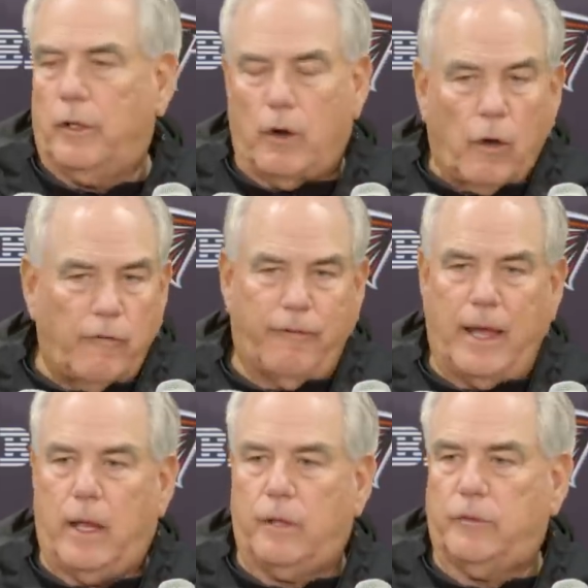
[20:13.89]
They're all
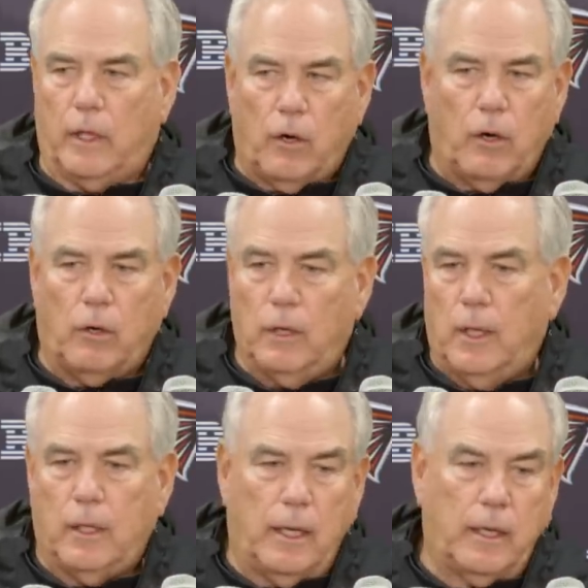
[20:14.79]
fast. They all
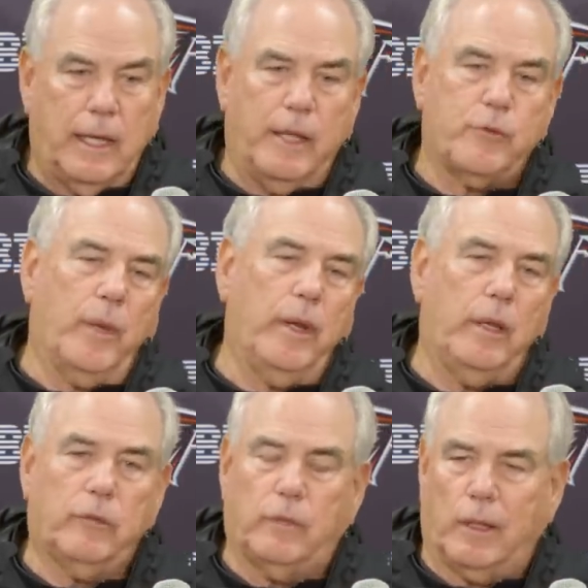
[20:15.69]
got a catch
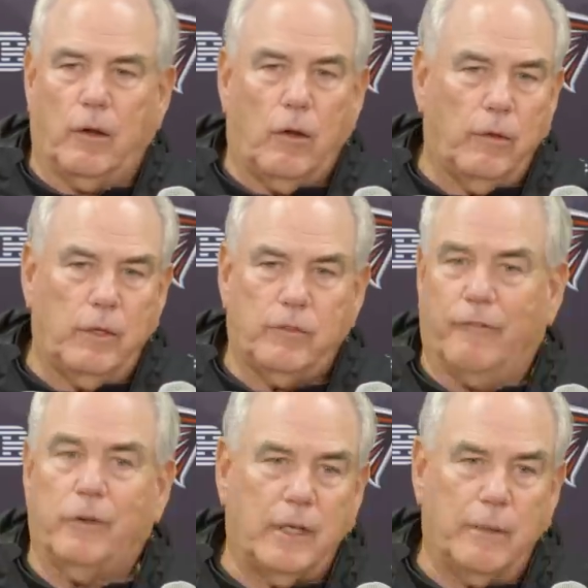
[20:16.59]
radius. They got all these
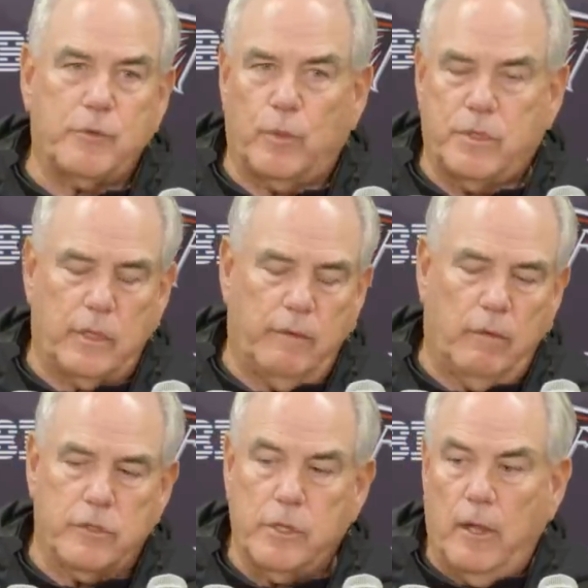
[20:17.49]
different types of
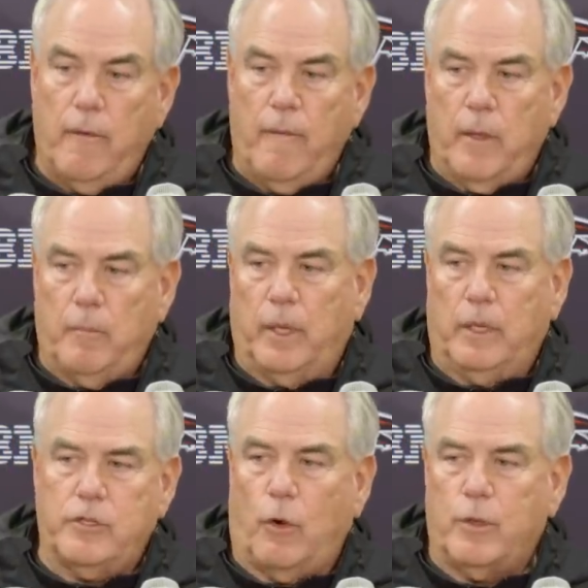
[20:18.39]
receivers, but
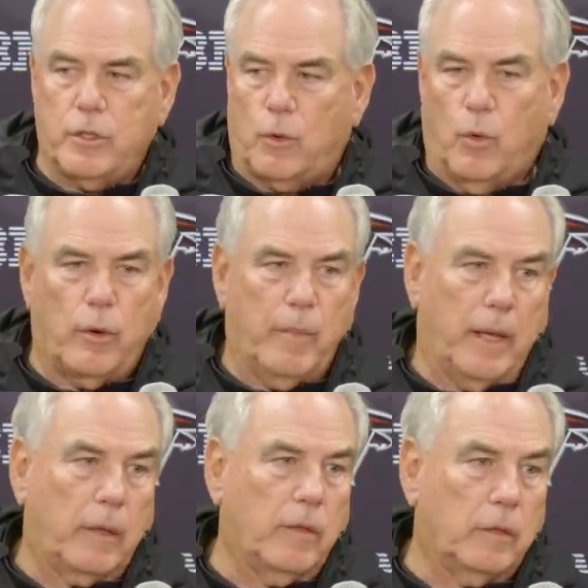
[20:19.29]
it's always the
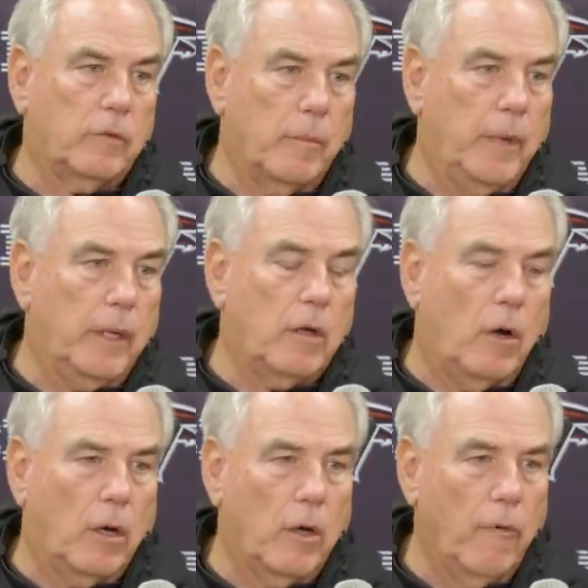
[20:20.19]
quarterback that's the main
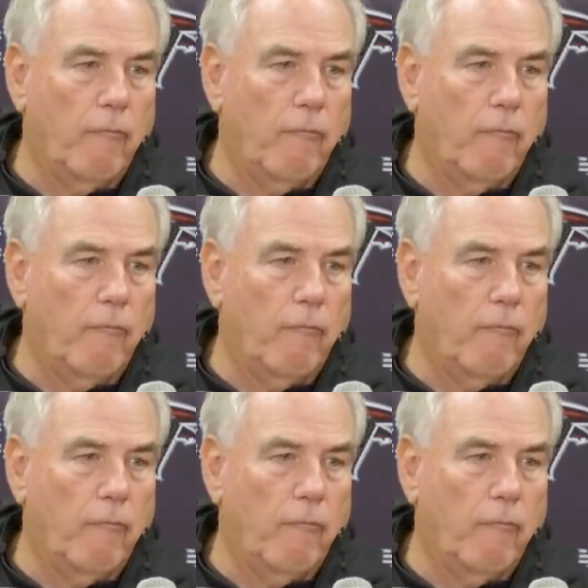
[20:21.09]
cog.